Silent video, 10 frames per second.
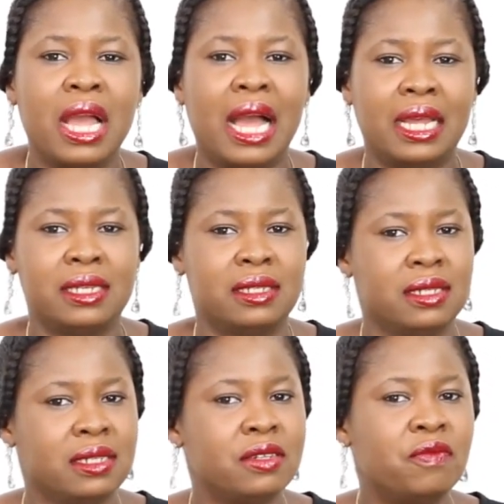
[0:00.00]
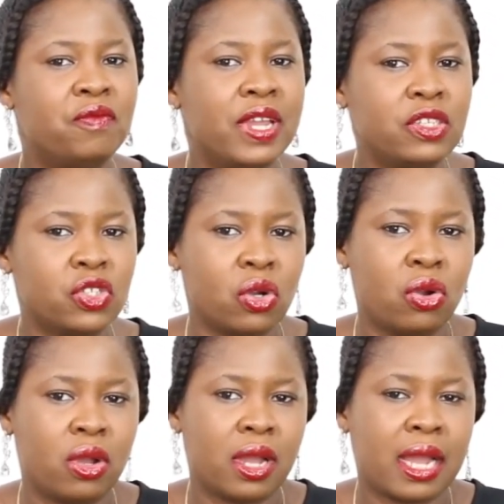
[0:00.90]
and the venture
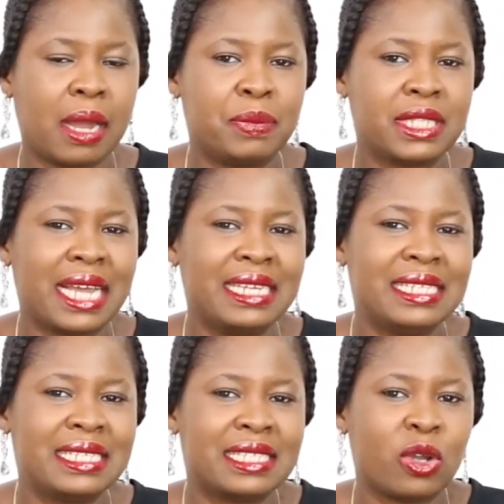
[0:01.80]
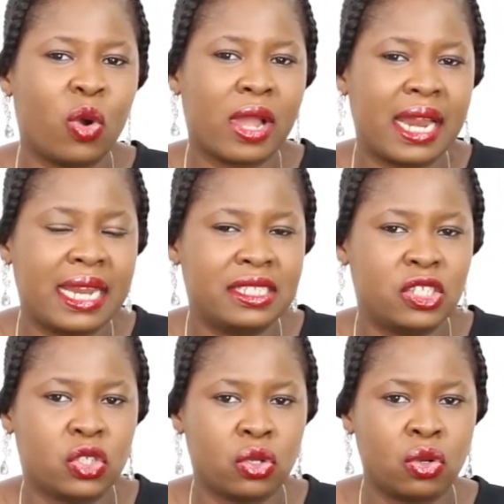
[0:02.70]
capitalist
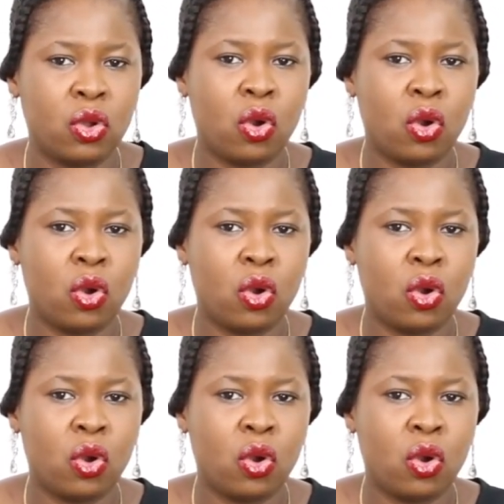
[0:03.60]
organization